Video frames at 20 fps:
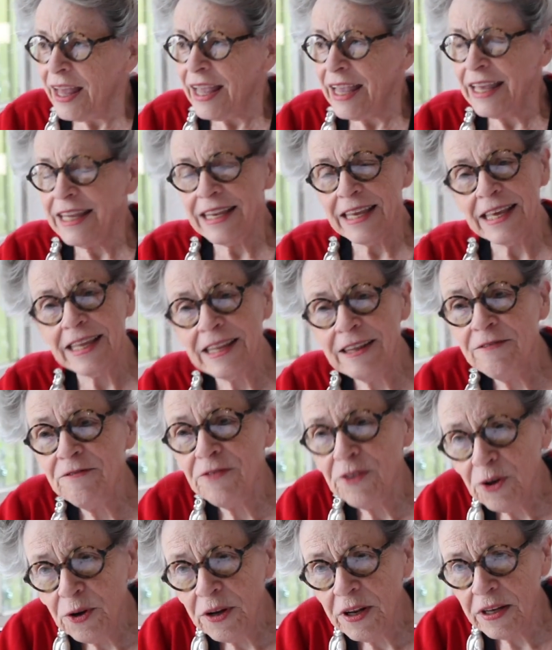it
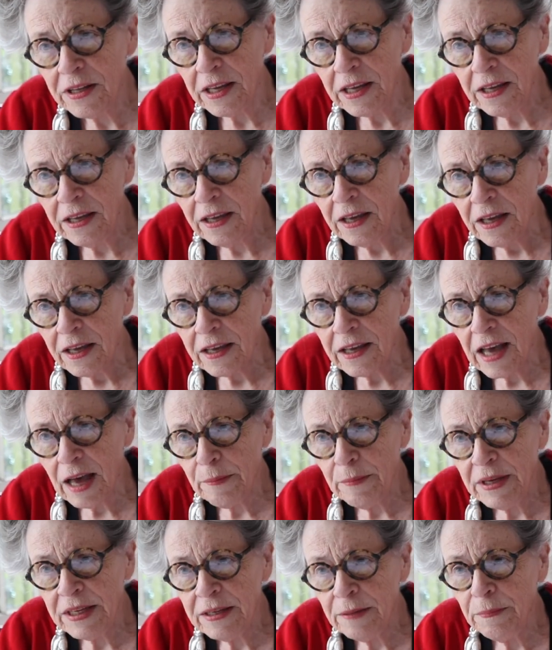inadvertently
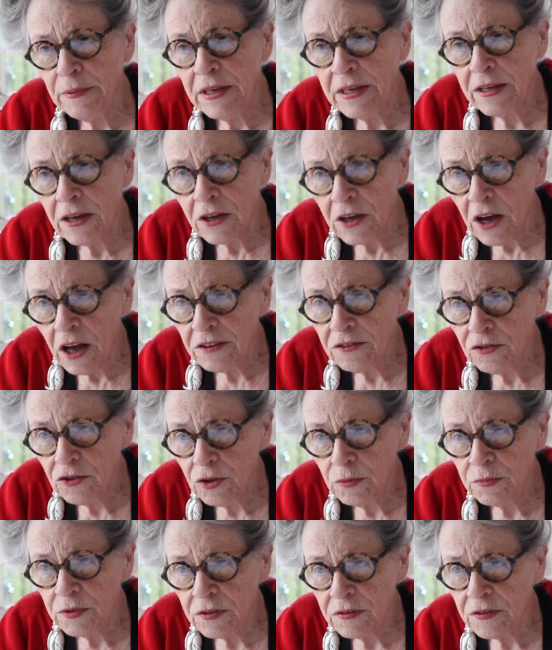got me into being a
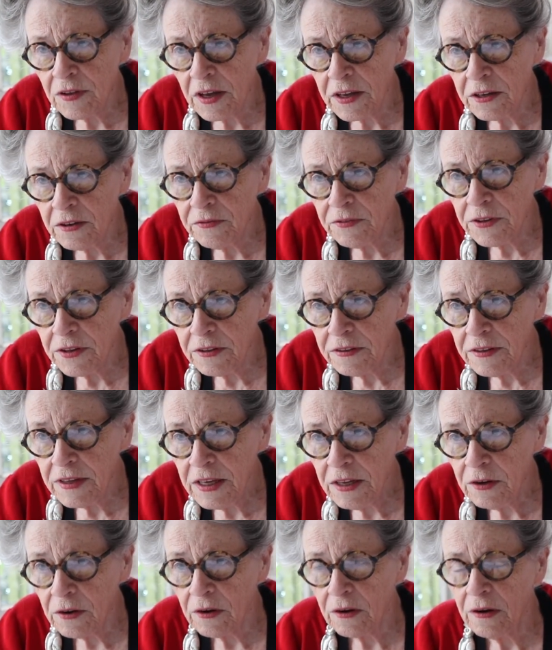costume designer for the
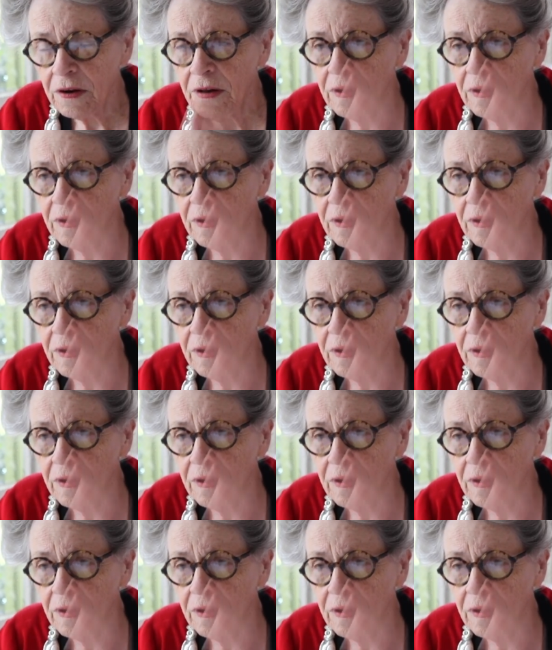theater,